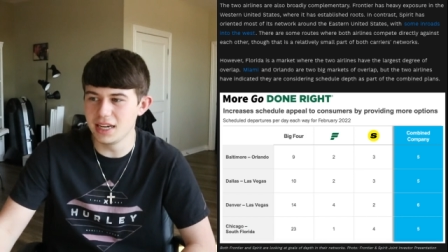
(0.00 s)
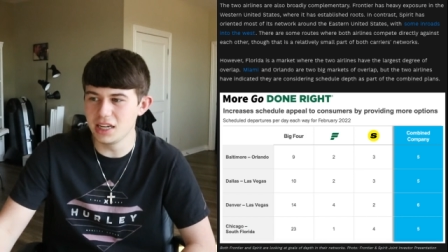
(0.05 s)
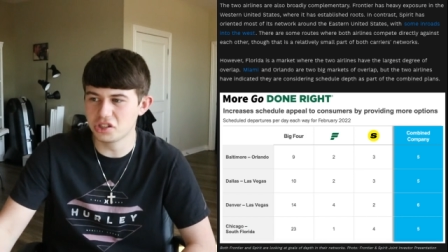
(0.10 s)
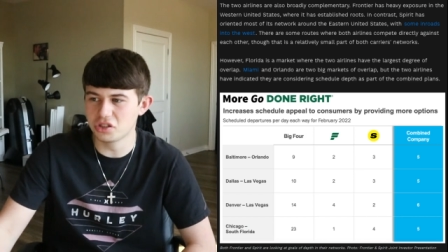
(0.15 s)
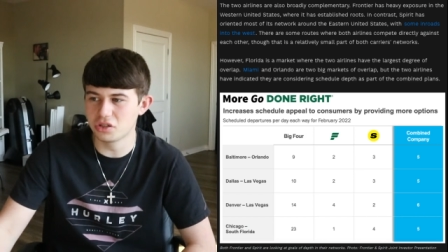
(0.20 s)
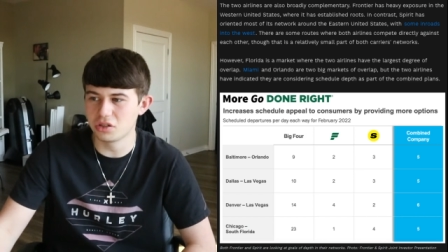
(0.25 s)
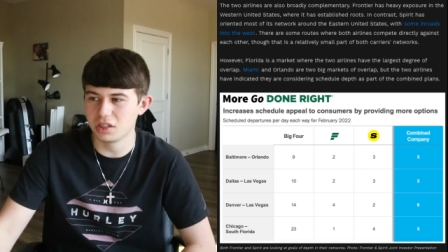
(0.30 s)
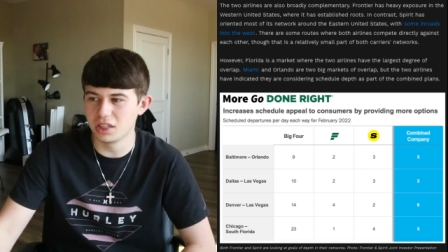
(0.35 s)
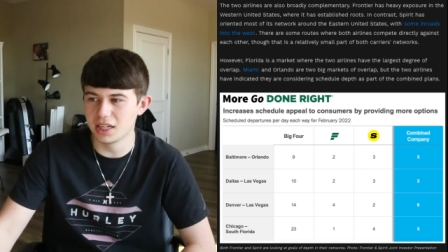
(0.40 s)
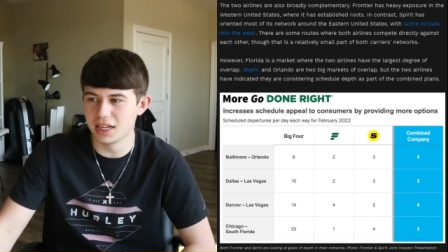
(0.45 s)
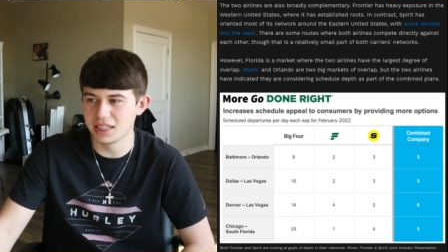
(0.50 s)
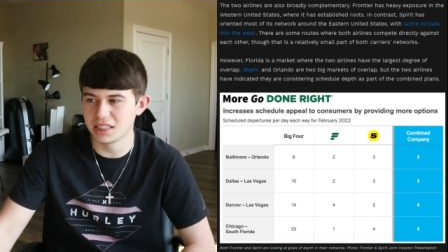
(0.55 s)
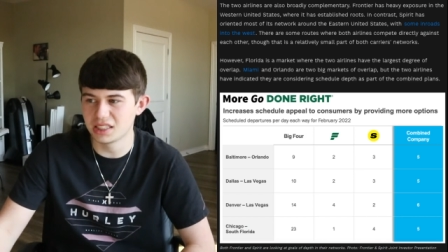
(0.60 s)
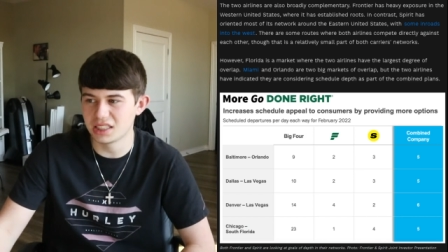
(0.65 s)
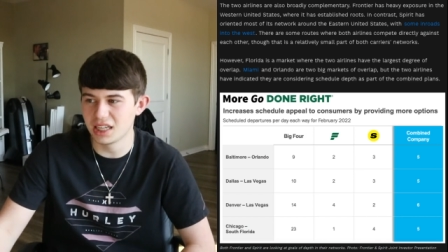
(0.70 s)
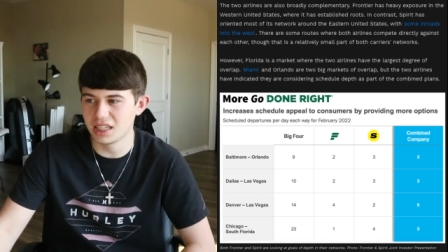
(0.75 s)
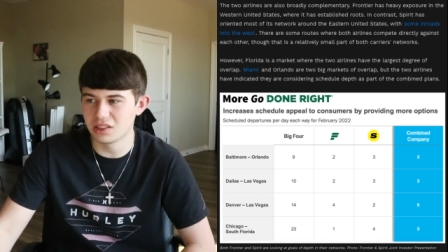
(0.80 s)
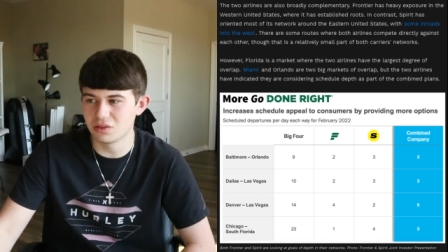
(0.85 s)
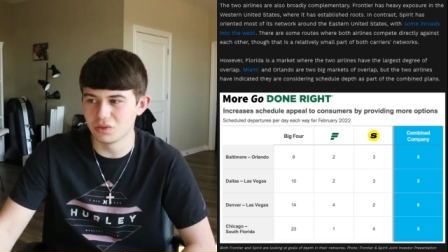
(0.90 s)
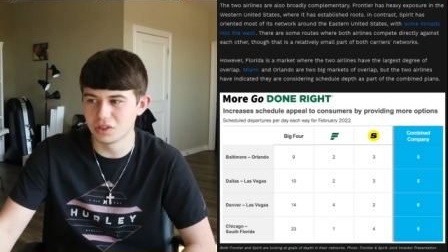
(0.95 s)
Eastern United
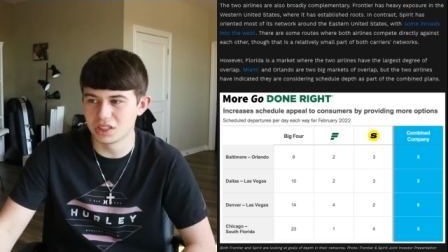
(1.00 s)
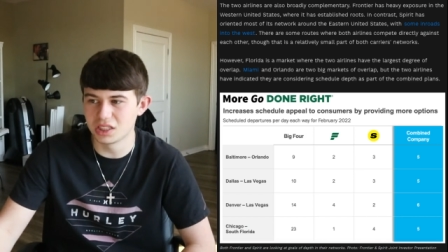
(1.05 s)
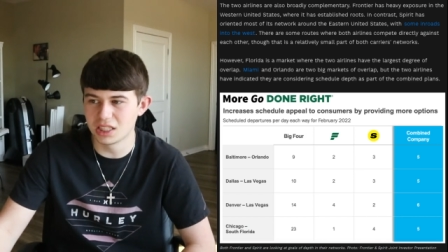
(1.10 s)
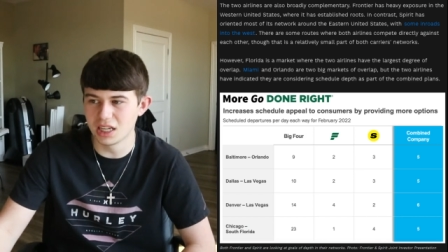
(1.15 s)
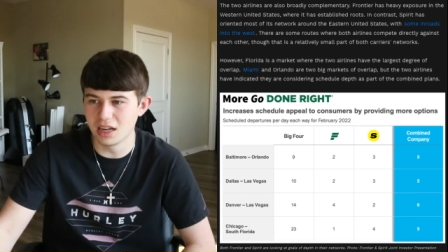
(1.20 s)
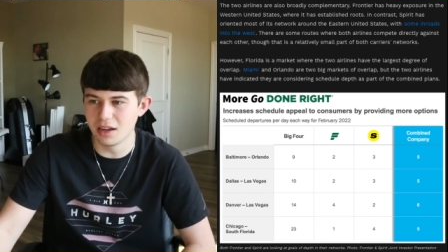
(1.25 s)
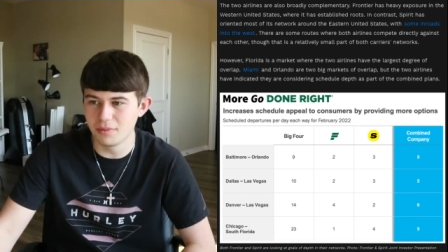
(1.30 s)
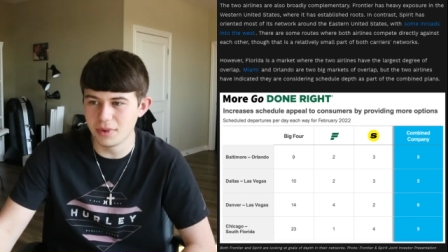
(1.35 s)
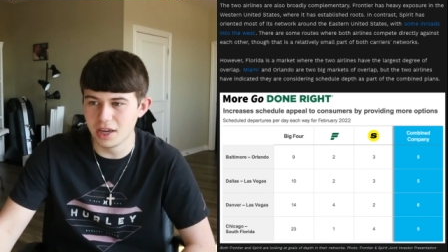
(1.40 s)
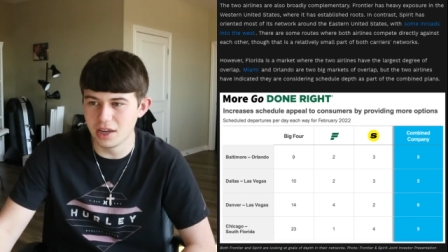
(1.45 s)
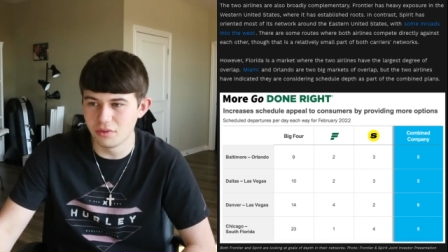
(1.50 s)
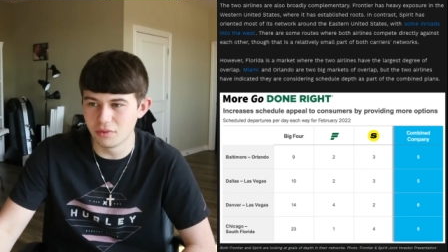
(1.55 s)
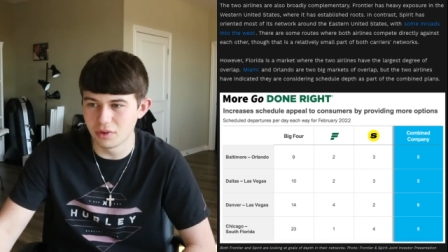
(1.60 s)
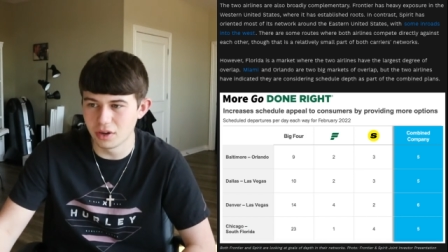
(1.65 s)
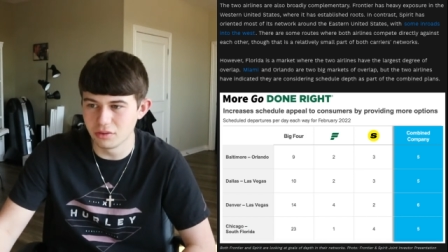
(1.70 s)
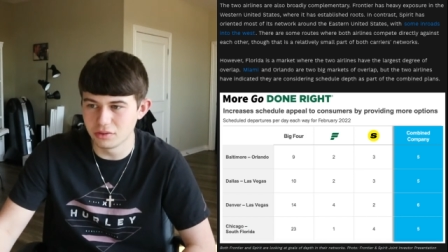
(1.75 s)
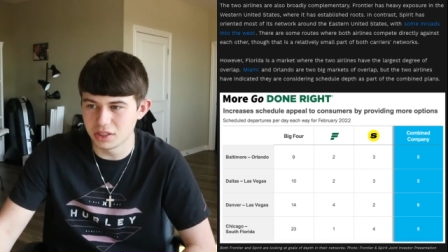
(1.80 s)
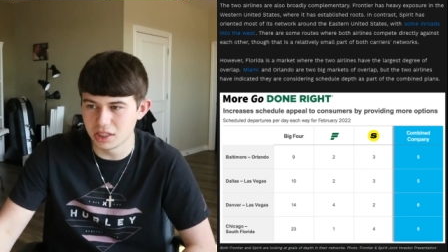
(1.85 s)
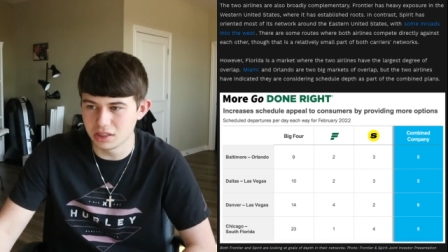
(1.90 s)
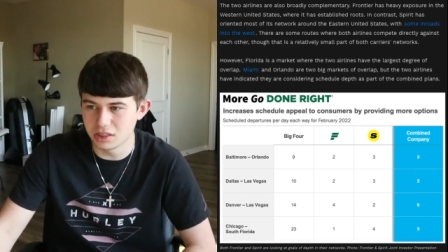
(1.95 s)
States, with some
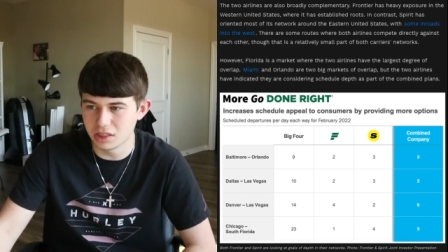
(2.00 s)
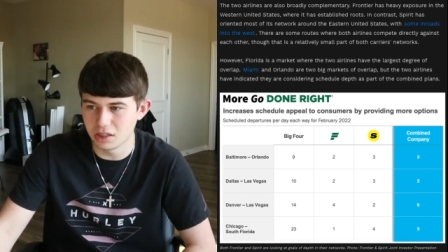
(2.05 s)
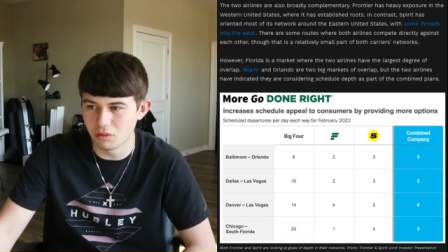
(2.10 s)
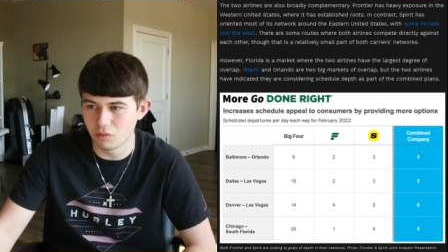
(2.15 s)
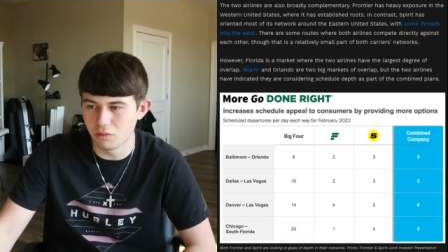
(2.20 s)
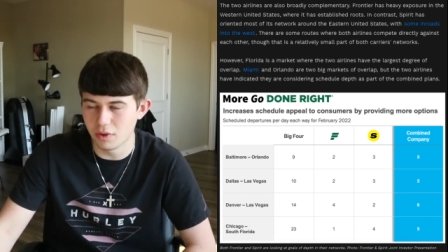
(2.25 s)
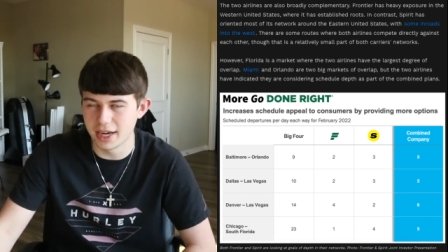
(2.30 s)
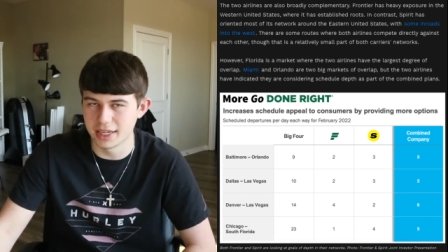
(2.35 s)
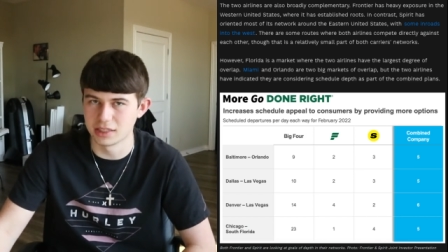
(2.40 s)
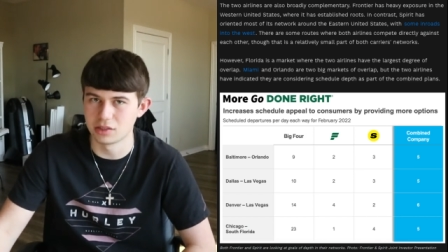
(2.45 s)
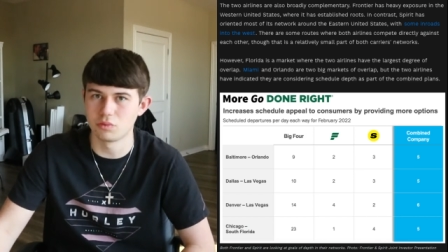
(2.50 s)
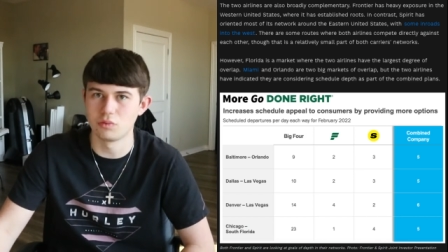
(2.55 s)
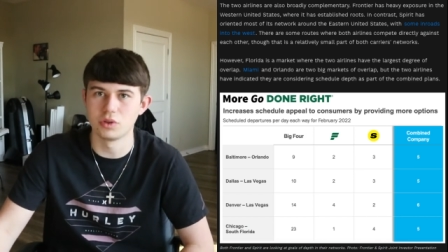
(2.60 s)
inroads into the West,